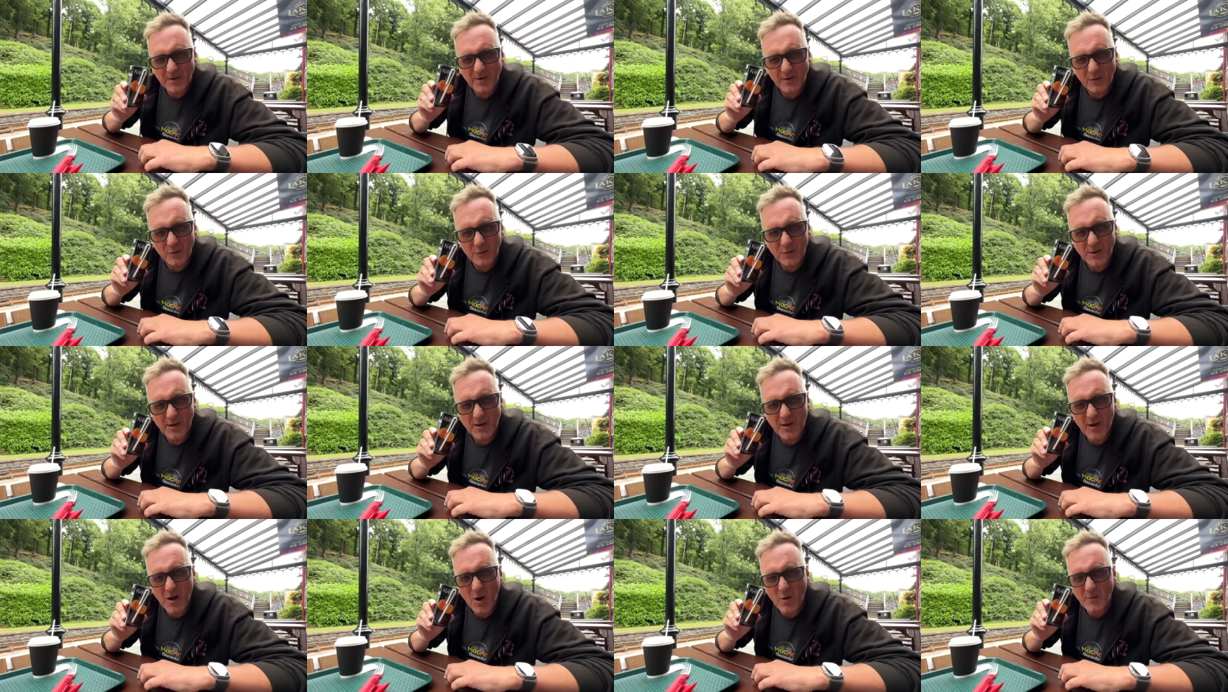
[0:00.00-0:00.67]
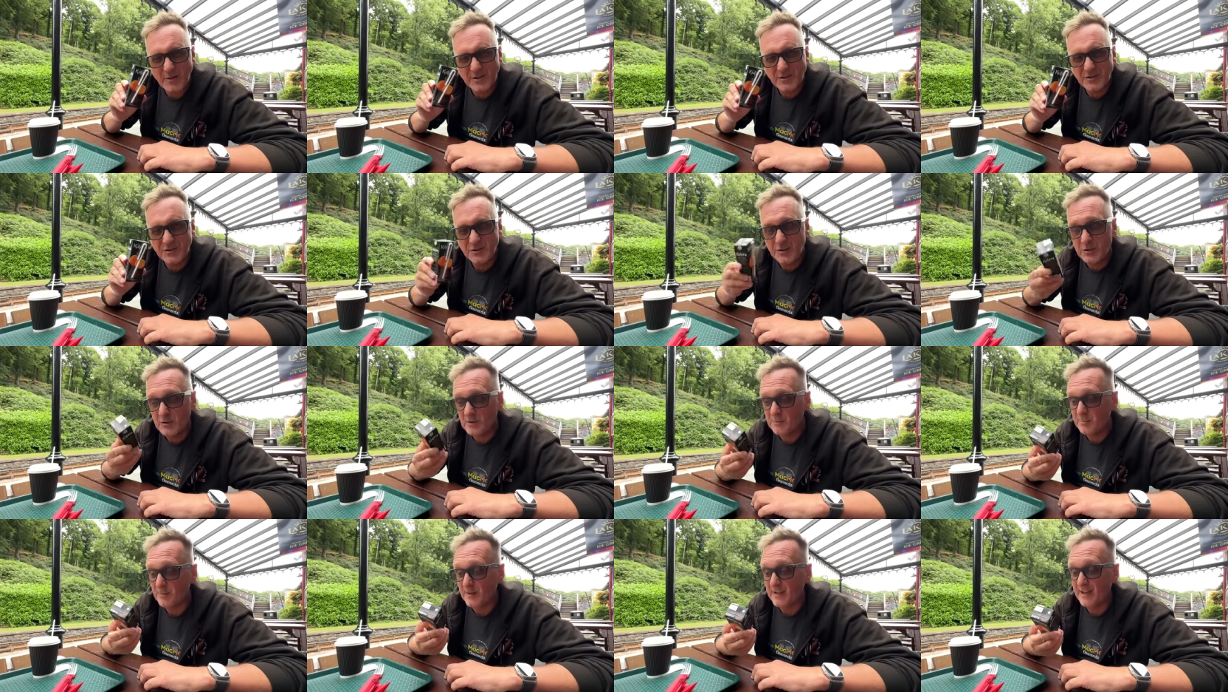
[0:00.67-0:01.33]
ordered an orange
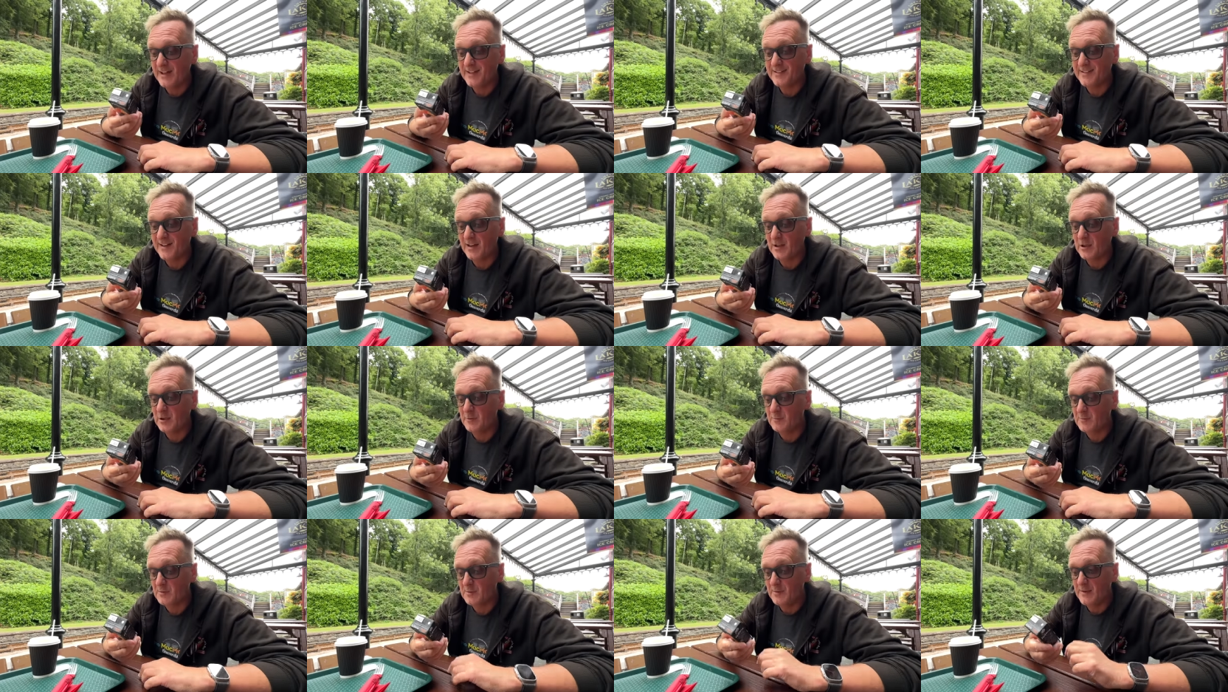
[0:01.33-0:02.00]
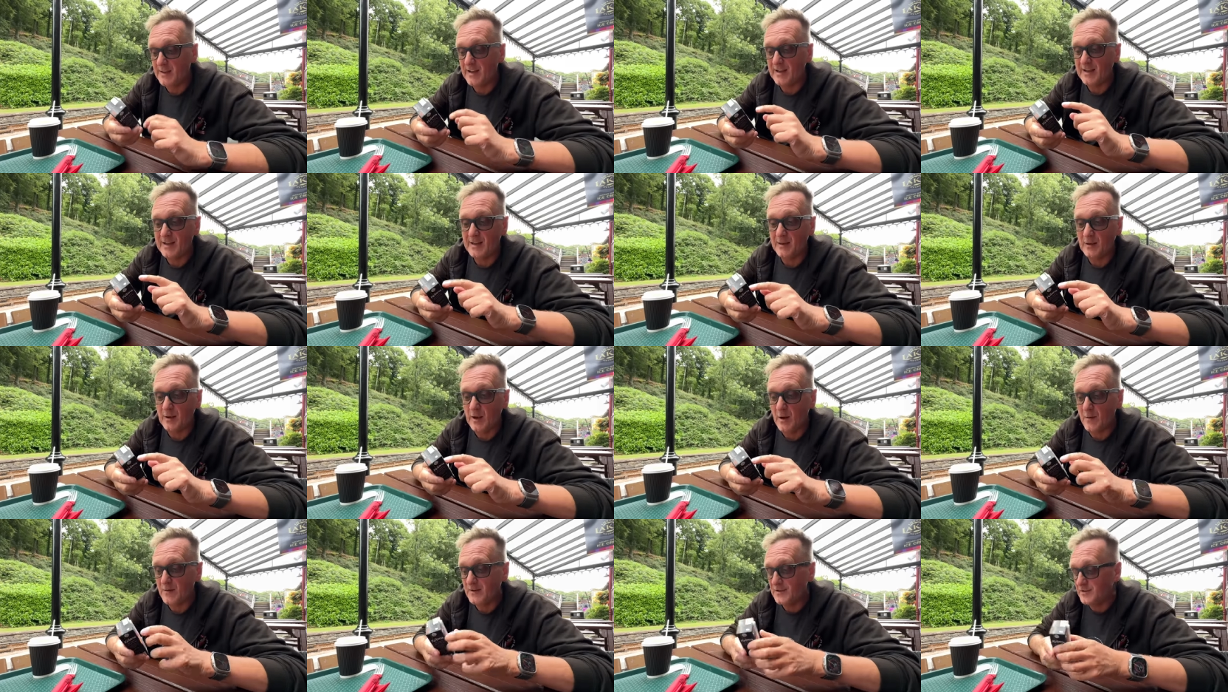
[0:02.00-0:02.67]
juice but I guess that comes with it a little
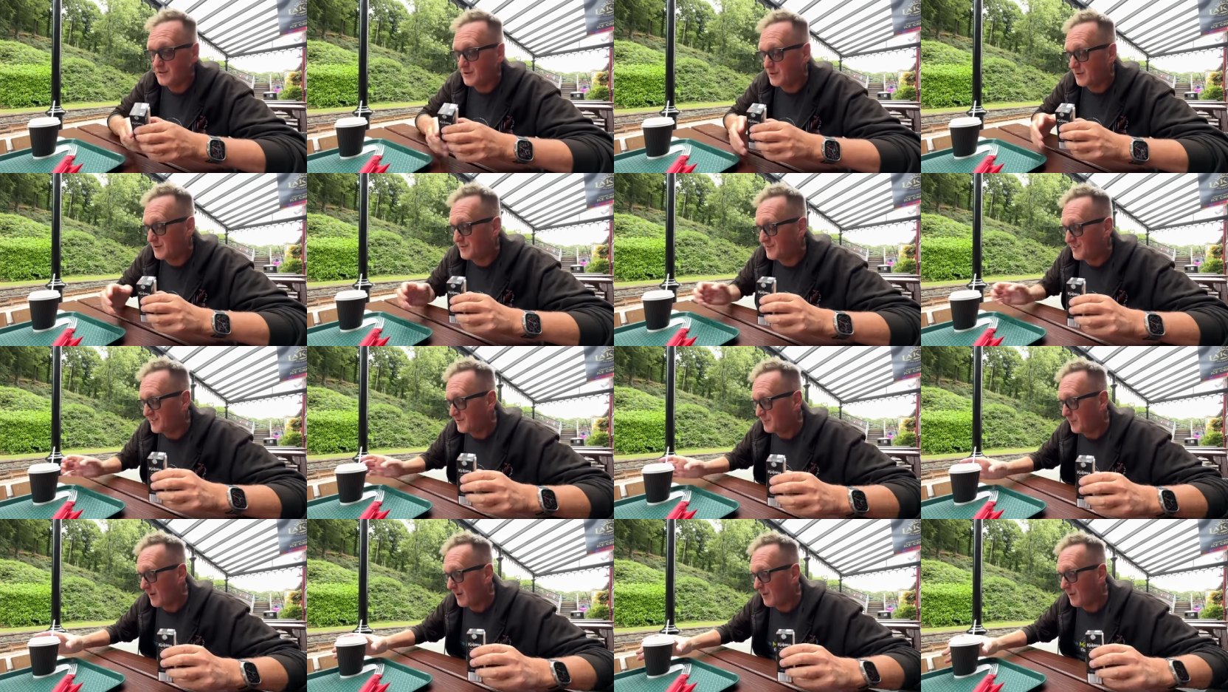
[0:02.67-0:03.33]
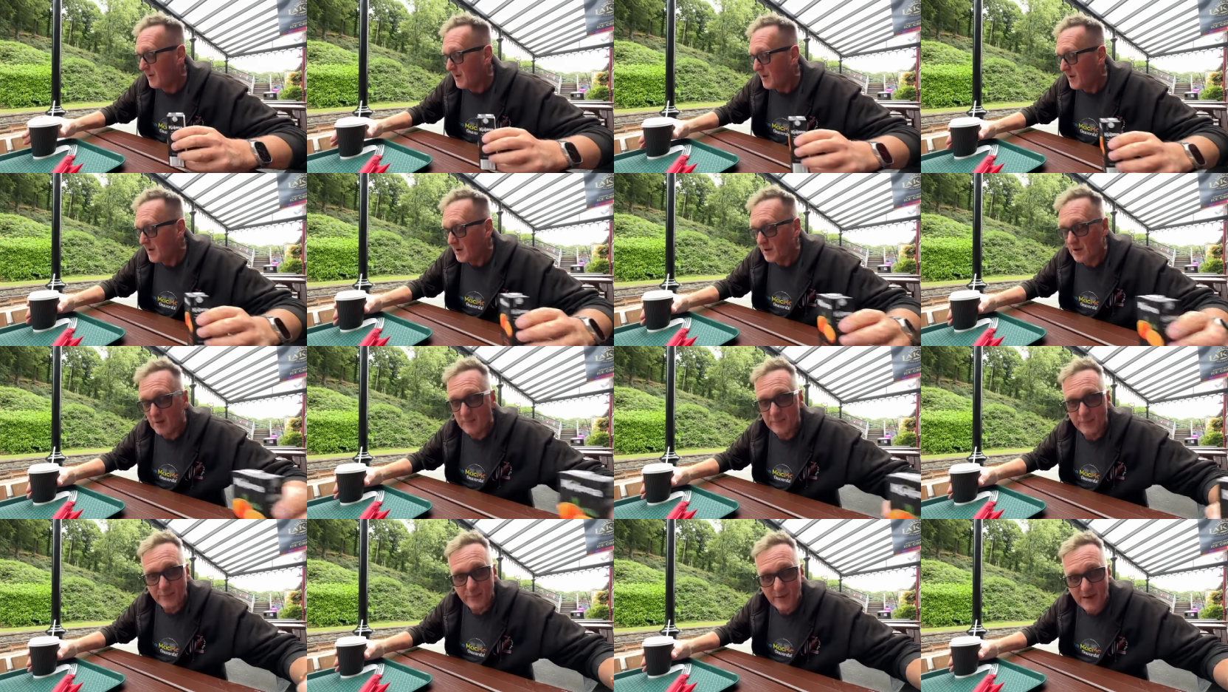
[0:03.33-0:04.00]
orange juice as well
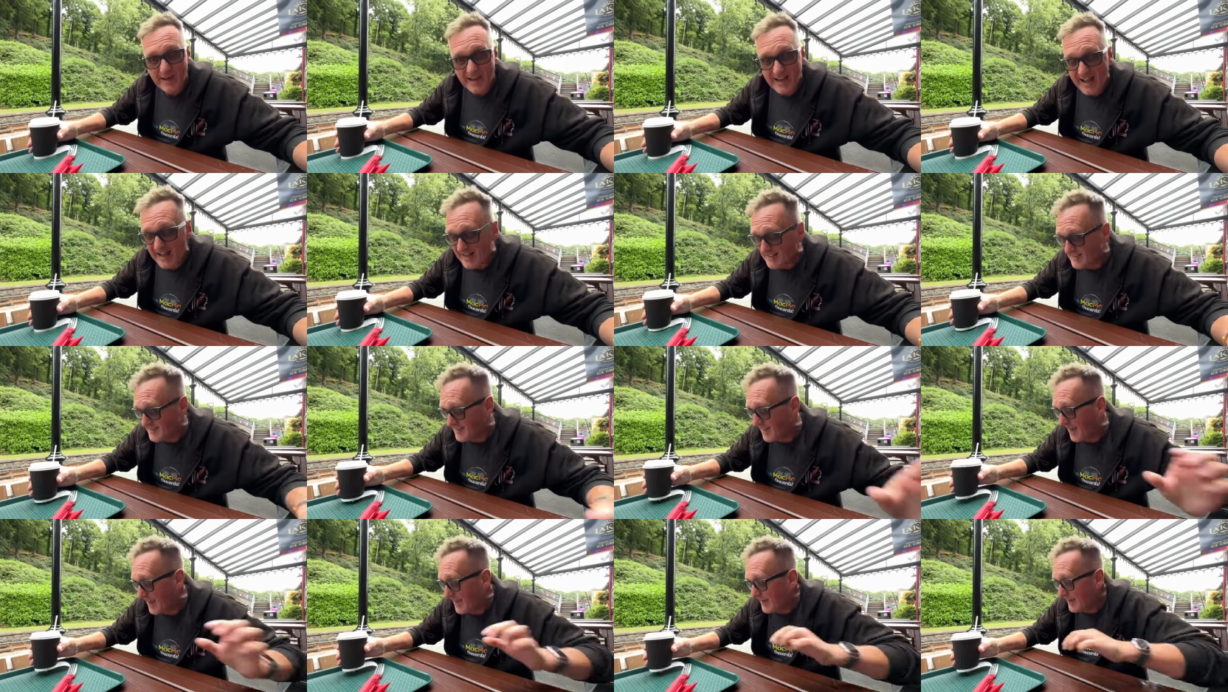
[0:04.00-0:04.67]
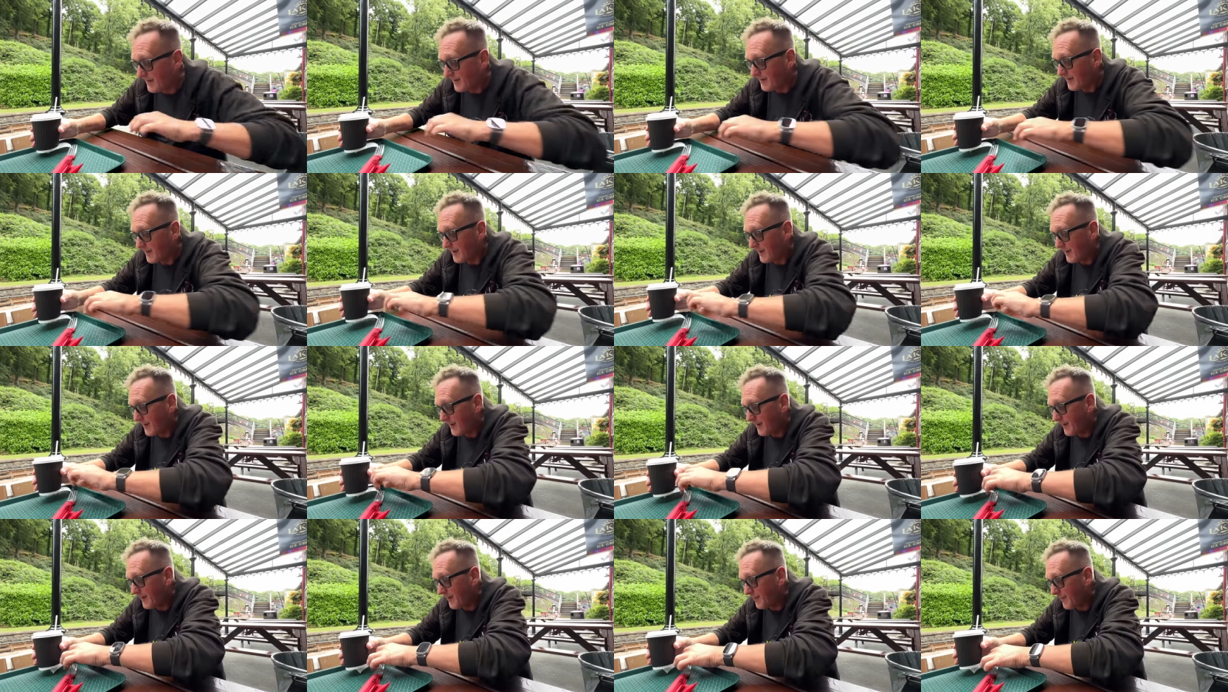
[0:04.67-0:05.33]
gone for a latte
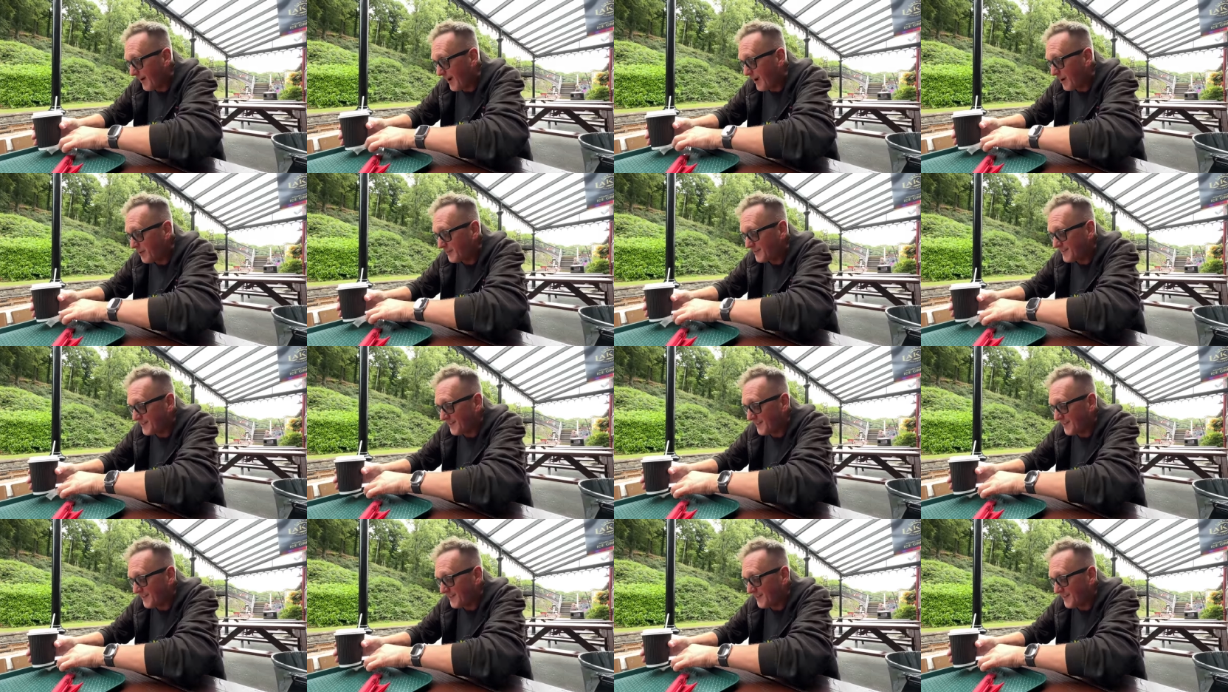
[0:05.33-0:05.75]
uh, I always